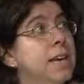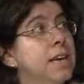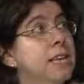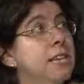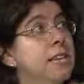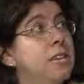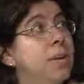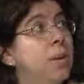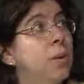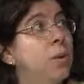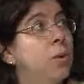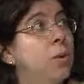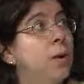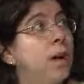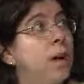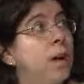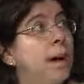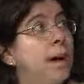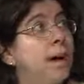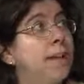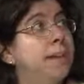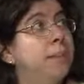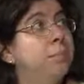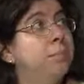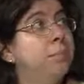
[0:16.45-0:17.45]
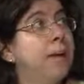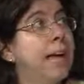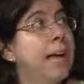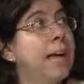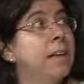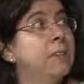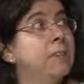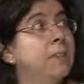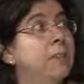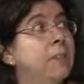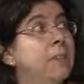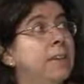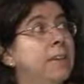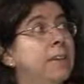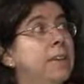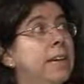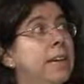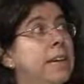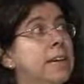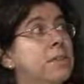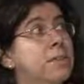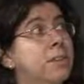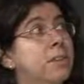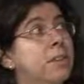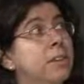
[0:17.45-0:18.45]
So uh, the plan for
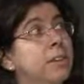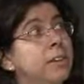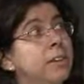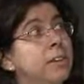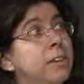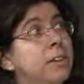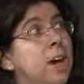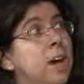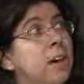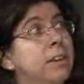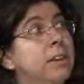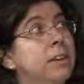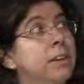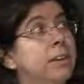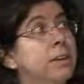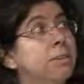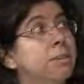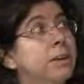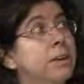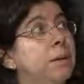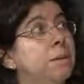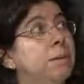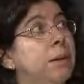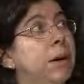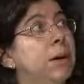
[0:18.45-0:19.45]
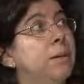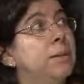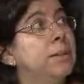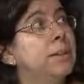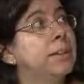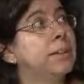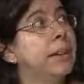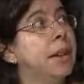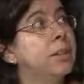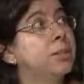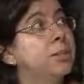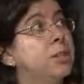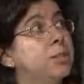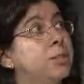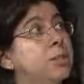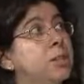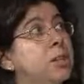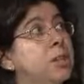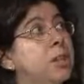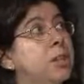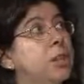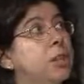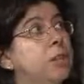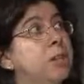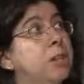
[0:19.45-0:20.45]
today is we're going to talk a little bit about the types of
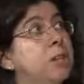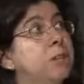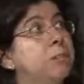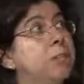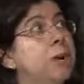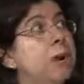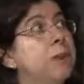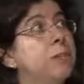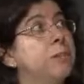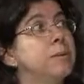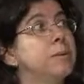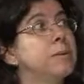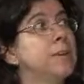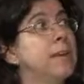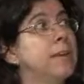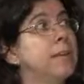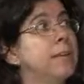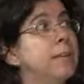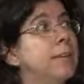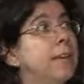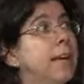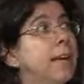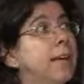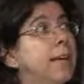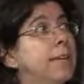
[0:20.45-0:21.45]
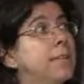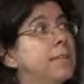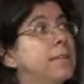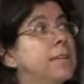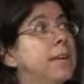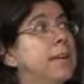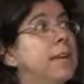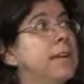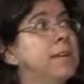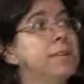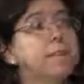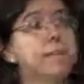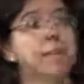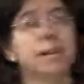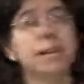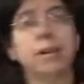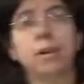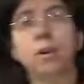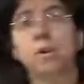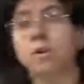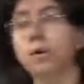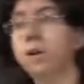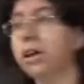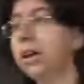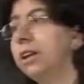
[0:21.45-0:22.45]
machine learning problems that, that exist,
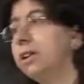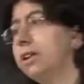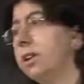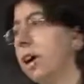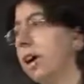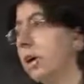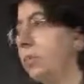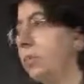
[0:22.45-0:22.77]
we're going to talk